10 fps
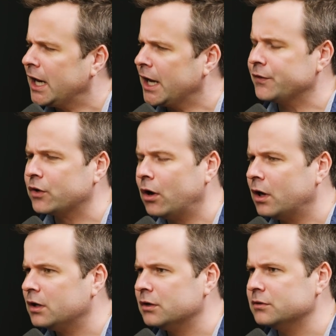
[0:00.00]
And they're
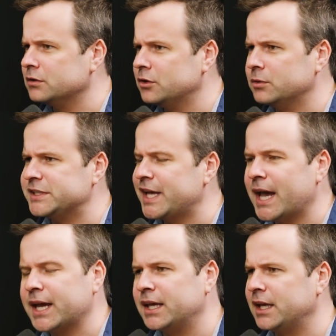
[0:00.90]
all, you know,
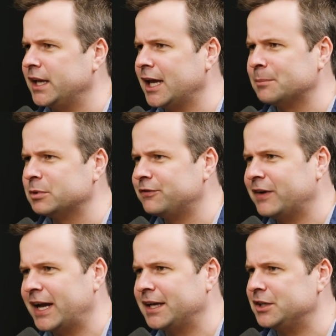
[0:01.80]
attacking and
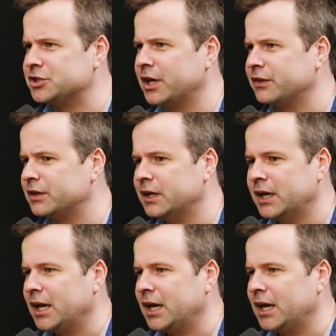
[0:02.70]
amplifying each other.